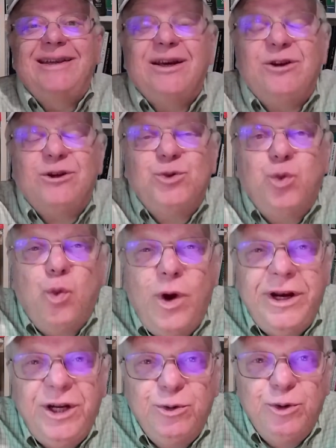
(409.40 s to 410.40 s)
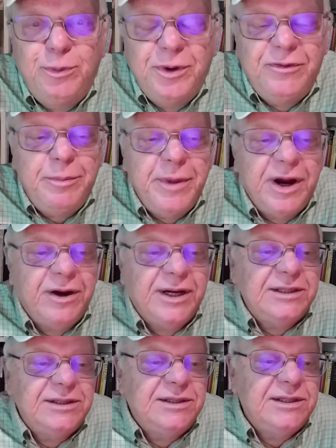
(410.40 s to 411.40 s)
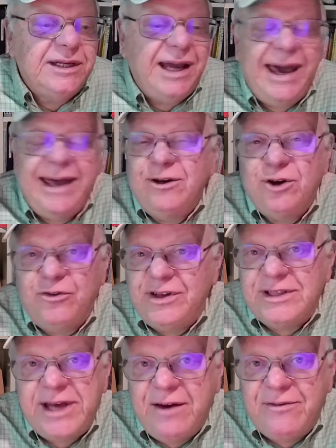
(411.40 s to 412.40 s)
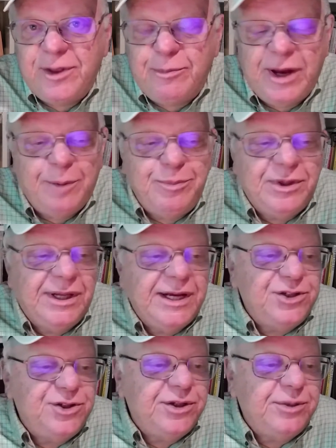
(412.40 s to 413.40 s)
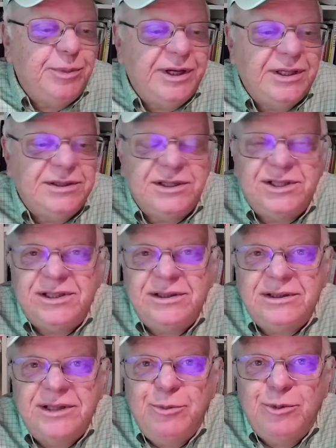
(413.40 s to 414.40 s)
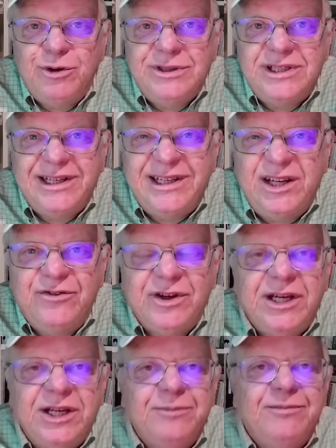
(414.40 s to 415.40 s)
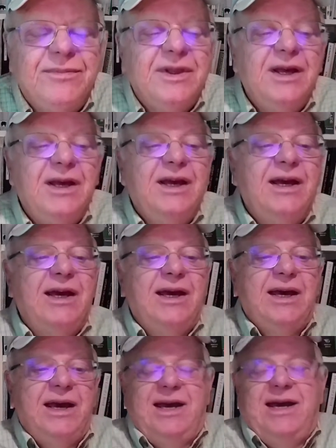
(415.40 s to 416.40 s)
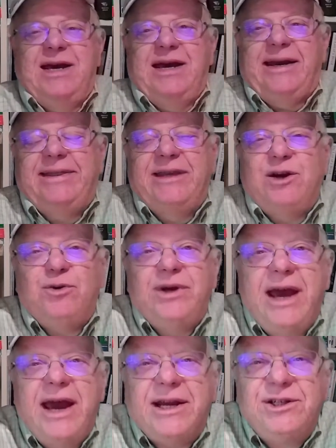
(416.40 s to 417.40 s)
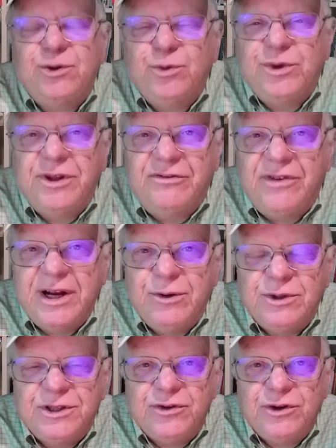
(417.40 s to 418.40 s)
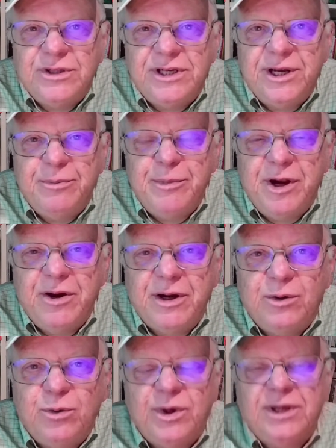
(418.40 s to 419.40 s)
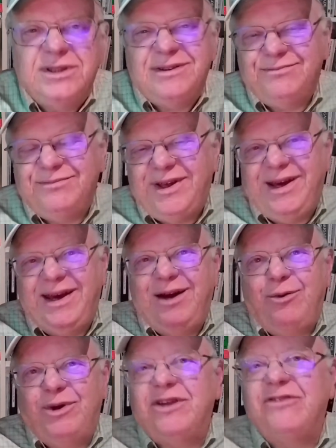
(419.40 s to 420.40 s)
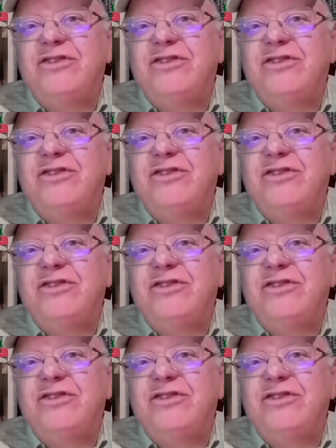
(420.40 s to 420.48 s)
Now, there's one group of Americans, and I don't know if it's half the population, but its number is significant. And their reaction when the virus first hit America was, what the